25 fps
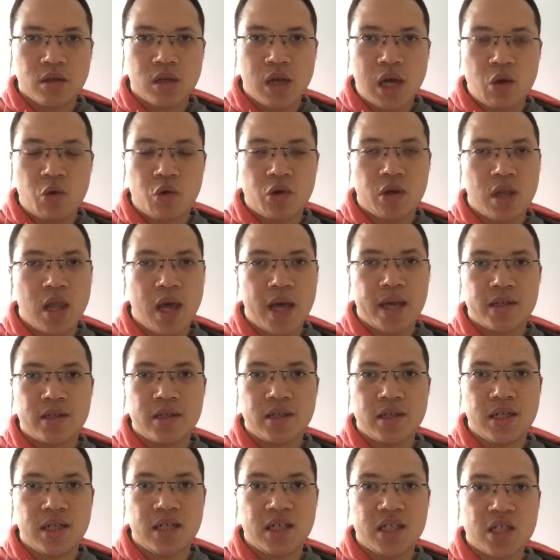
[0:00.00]
I would like
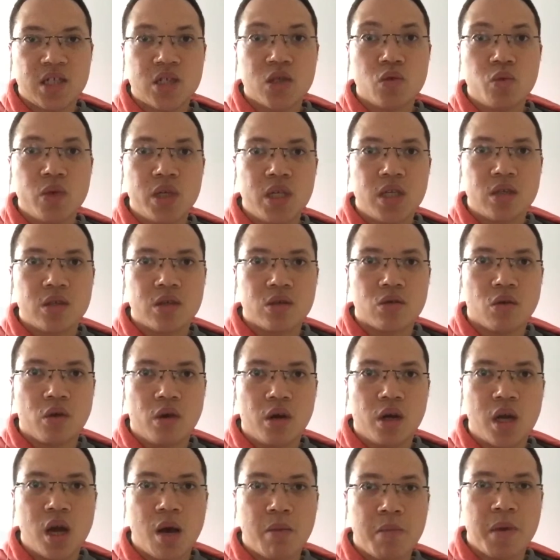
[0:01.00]
to eat sweets or
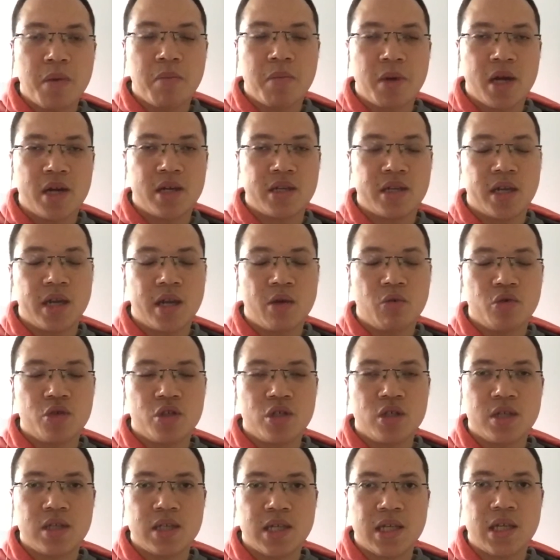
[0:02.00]
gummy bears, and I would
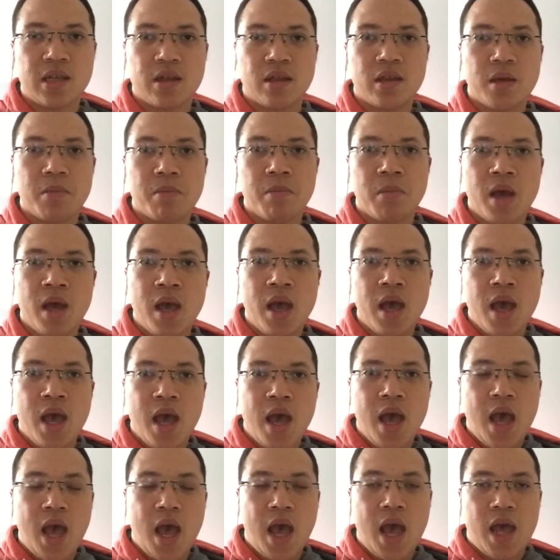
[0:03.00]
just eat them,
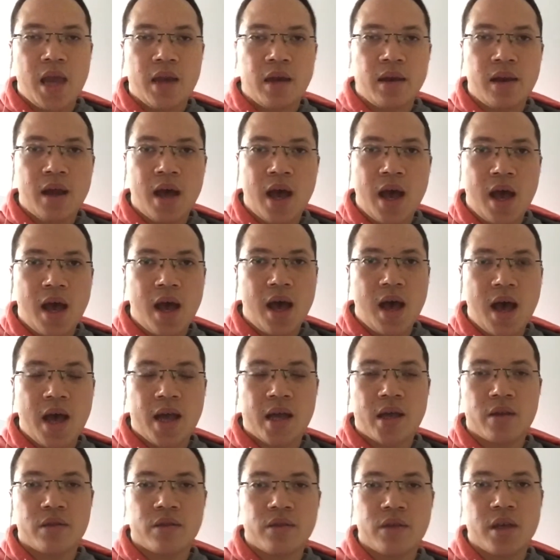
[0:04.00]
and I
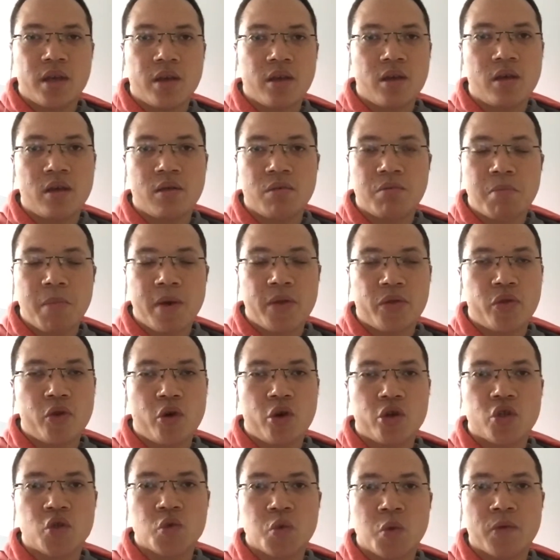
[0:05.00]
could think, my
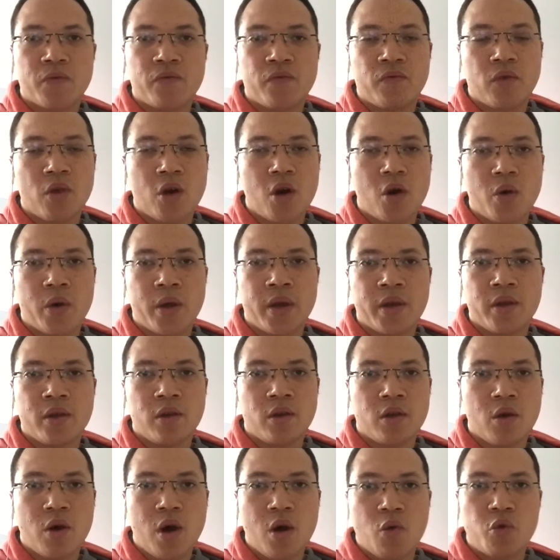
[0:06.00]
thoughts would flow, and
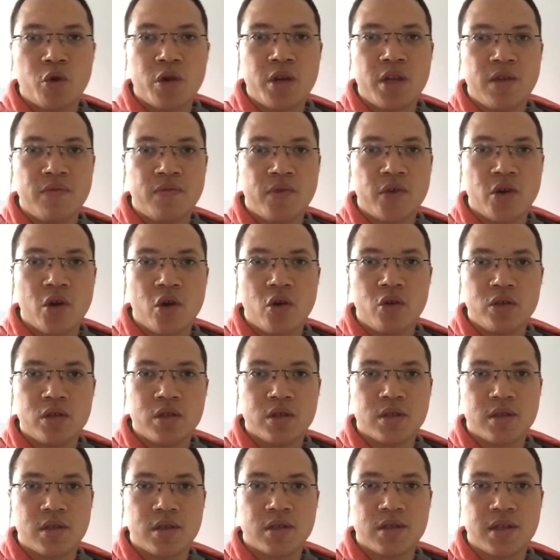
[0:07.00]
I wouldn't even
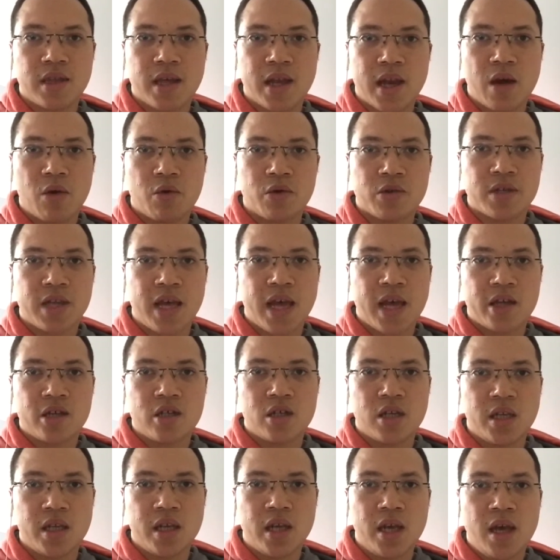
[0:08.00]
notice that I was
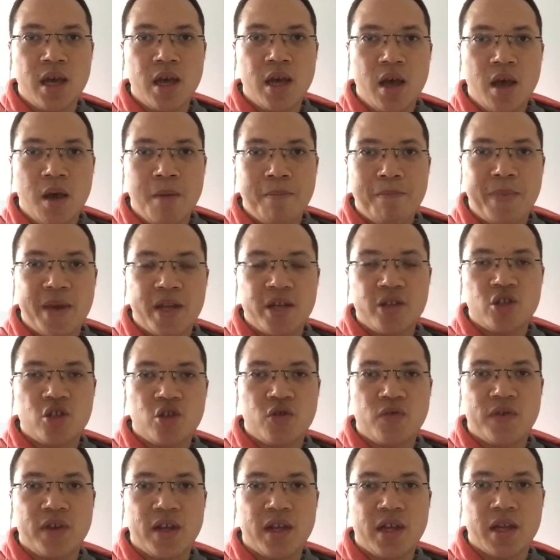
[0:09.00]
actually
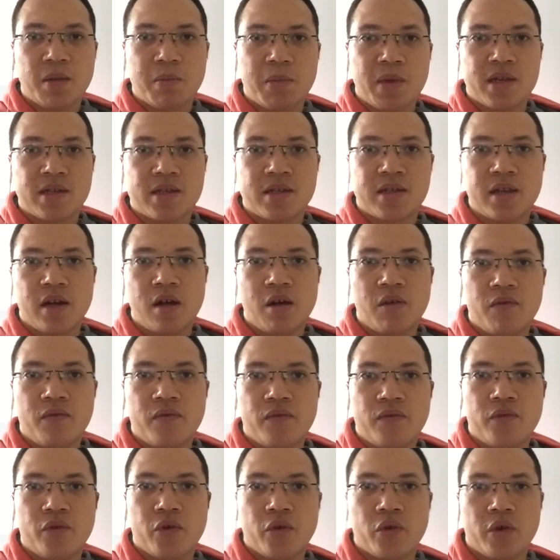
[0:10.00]
bench feeding myself
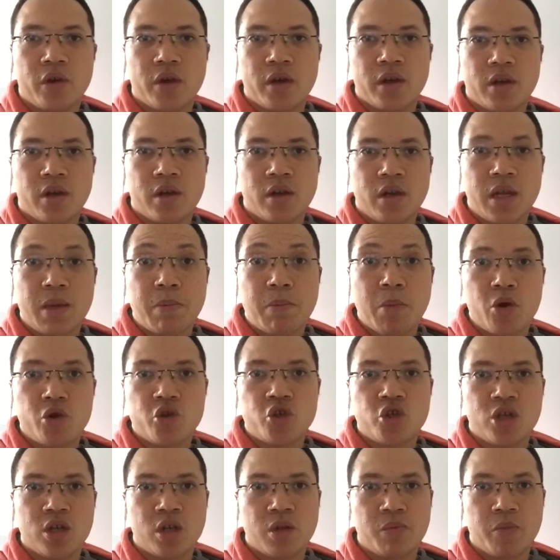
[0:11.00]
for an
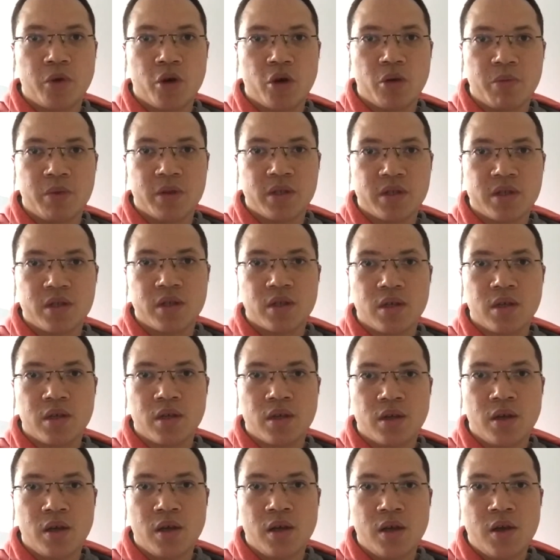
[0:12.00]
emotional purpose.
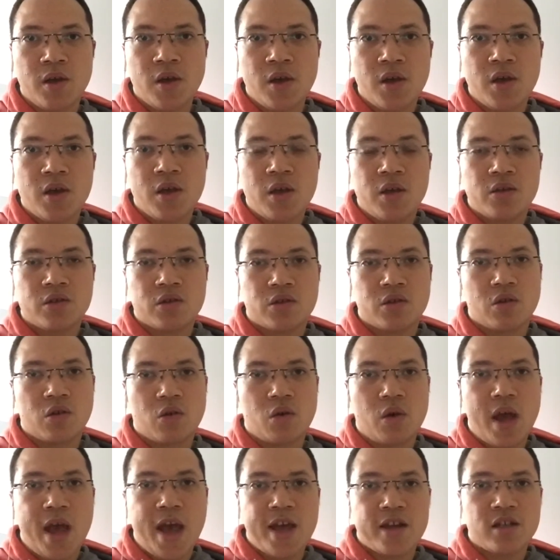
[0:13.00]

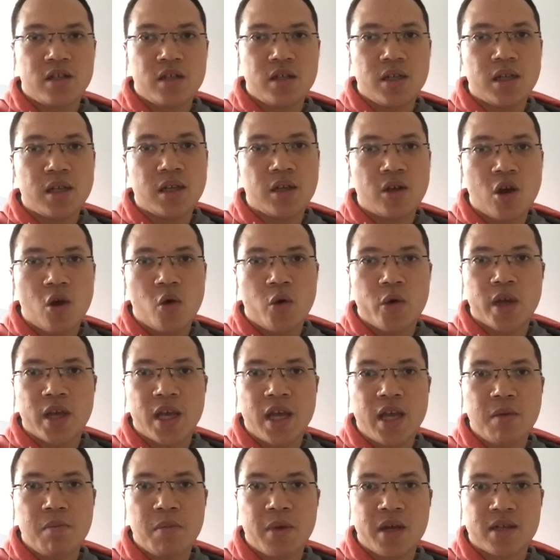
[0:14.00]
So actually going
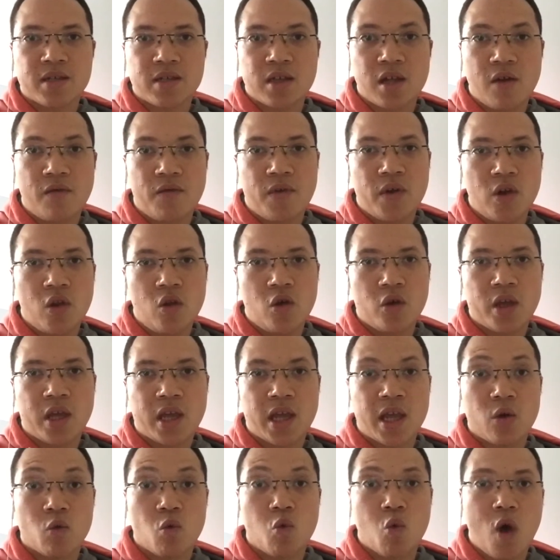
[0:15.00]
in myself and
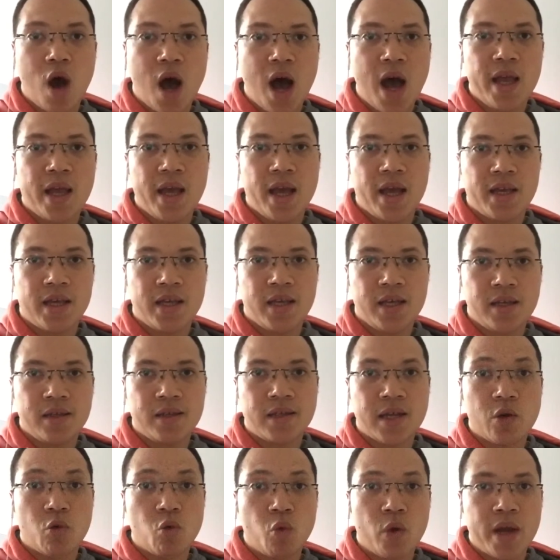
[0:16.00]
looking at why I
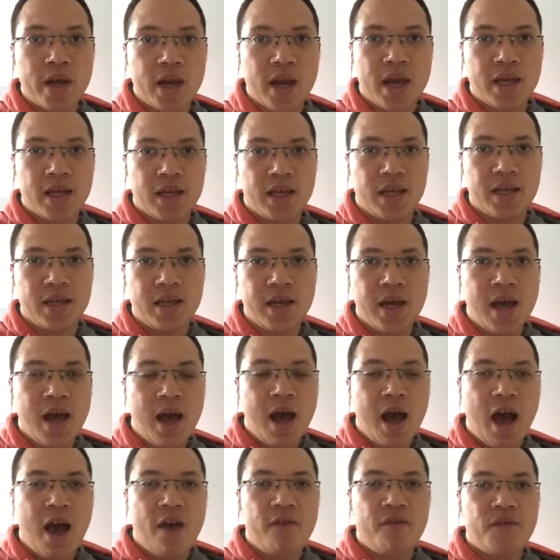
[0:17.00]
eat and when I eat,
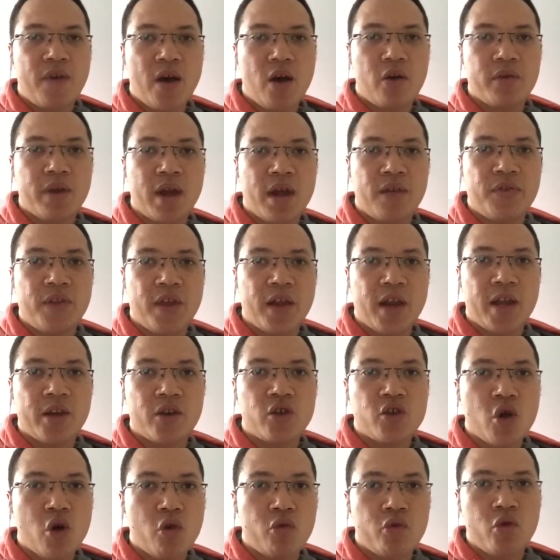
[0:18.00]
I found out that I
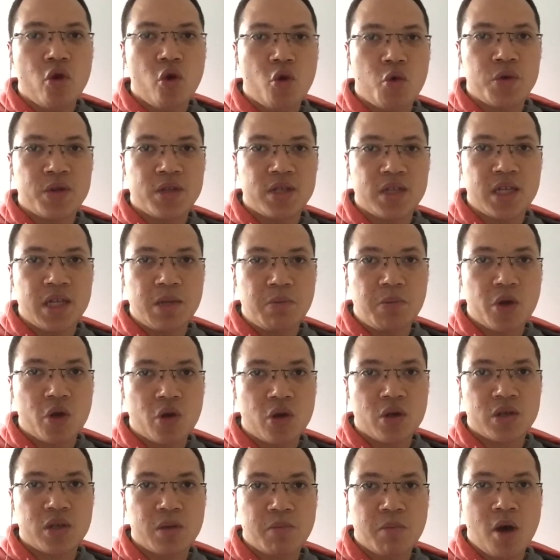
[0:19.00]
don't always eat
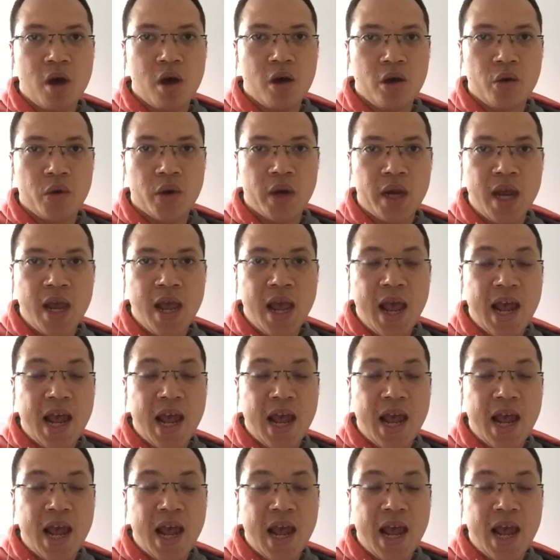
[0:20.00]
because I'm hungry.